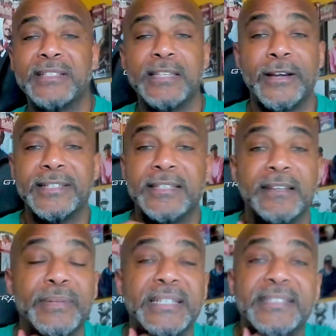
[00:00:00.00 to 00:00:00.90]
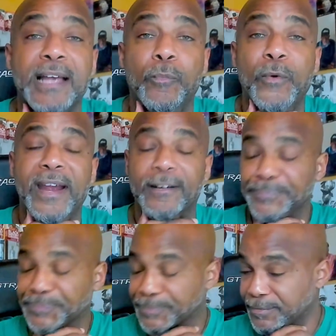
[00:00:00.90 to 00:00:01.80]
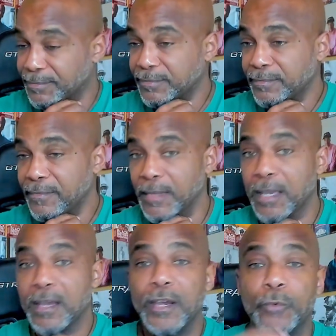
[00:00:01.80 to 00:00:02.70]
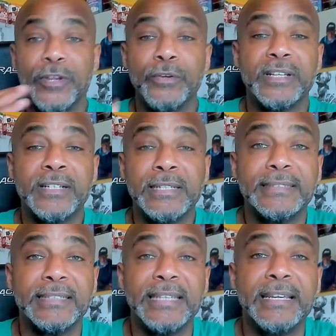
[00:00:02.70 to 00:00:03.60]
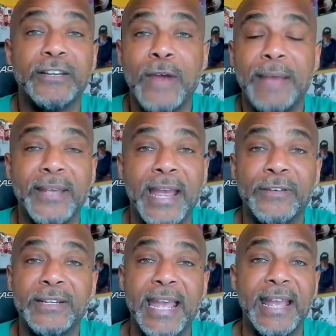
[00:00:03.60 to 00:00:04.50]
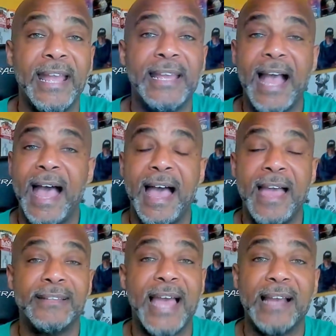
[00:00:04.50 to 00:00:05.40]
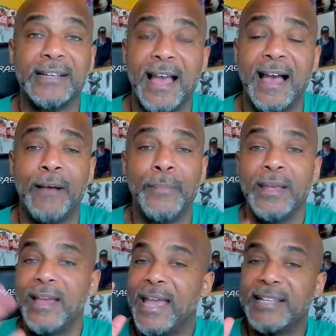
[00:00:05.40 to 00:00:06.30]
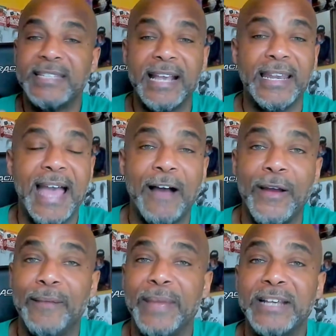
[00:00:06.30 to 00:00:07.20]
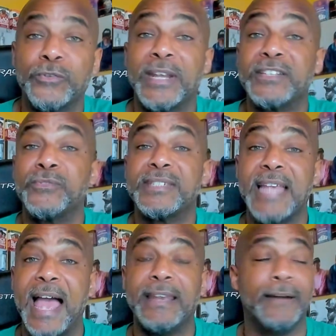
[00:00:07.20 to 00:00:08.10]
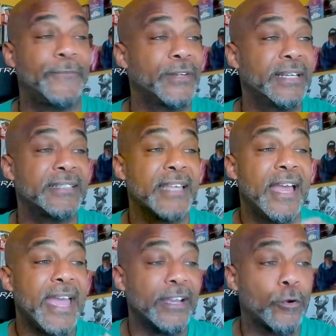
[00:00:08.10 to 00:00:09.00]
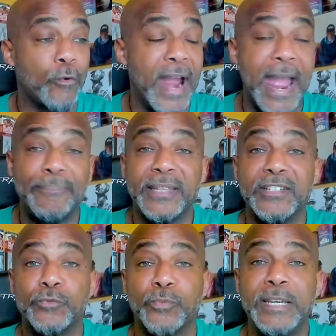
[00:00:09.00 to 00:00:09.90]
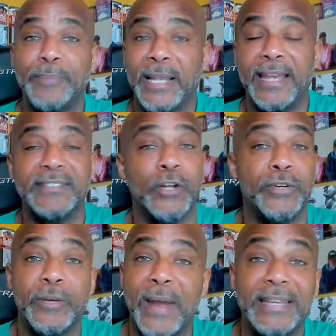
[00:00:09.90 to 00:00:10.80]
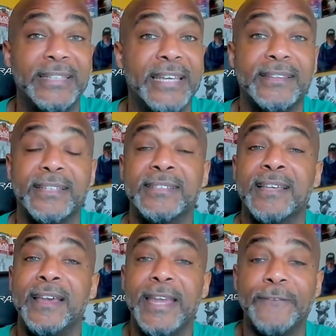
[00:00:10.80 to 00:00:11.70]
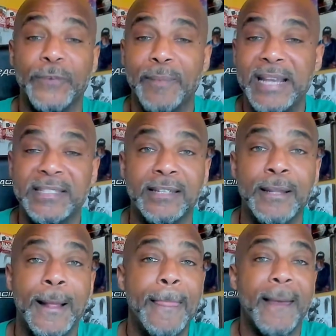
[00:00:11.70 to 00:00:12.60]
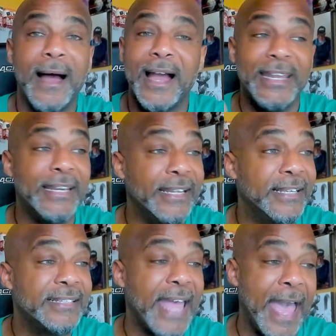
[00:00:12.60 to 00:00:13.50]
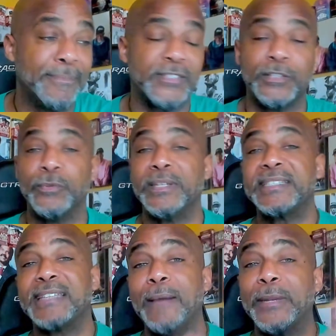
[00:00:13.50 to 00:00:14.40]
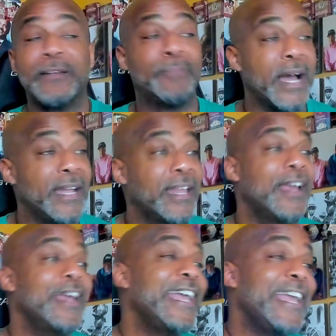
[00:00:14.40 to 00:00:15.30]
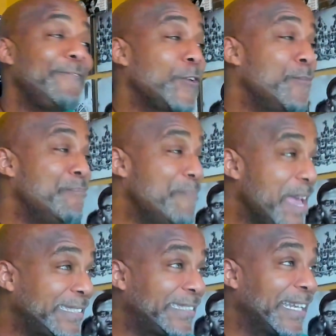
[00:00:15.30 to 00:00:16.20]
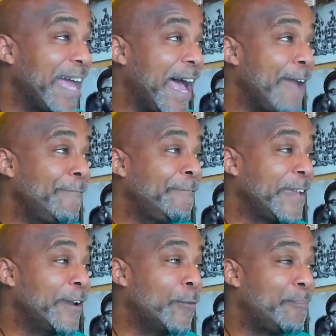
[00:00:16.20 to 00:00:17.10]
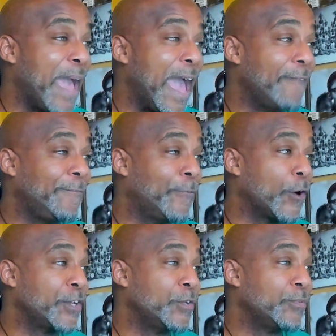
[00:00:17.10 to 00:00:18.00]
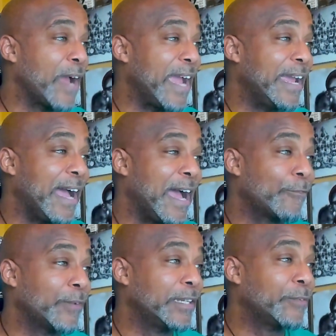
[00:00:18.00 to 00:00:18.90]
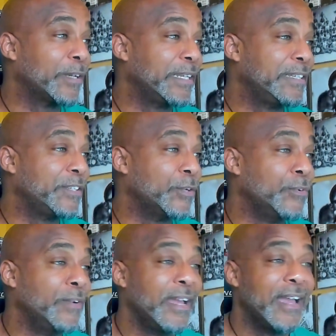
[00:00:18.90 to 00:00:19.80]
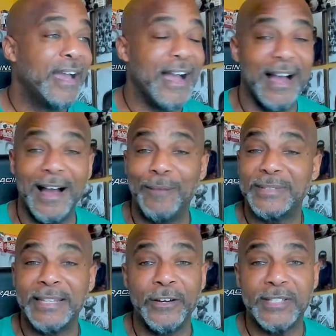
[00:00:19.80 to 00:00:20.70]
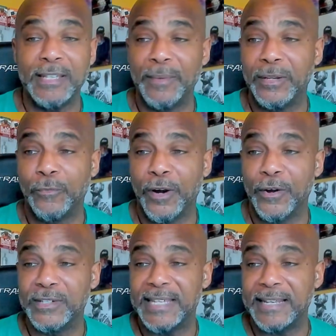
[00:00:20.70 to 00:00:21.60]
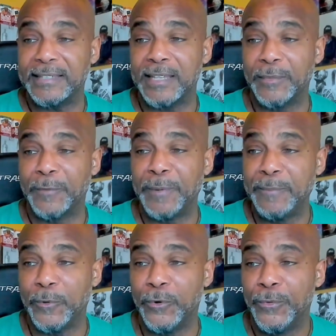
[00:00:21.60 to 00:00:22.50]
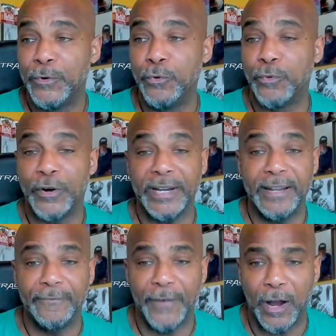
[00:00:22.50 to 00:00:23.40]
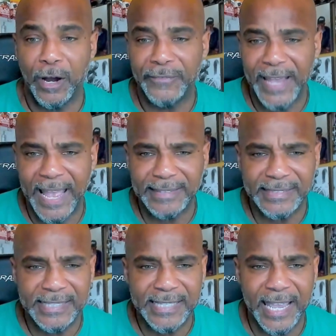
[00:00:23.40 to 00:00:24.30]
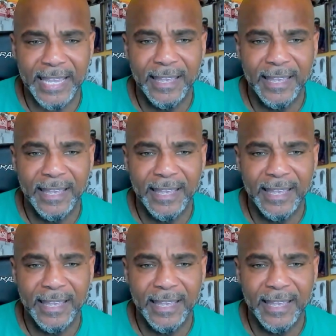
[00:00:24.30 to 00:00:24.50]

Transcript: Sorry, it's going to be somewhere where you could click the link and grab the everydayai.com and check it out and make sure that you sign up for this and grab this replay. It's the only way to get this information. It is absolutely stunning. But if you missed it, I feel bad for you, right? I really, really do. So here's some of the words that some of the people who were involved had to say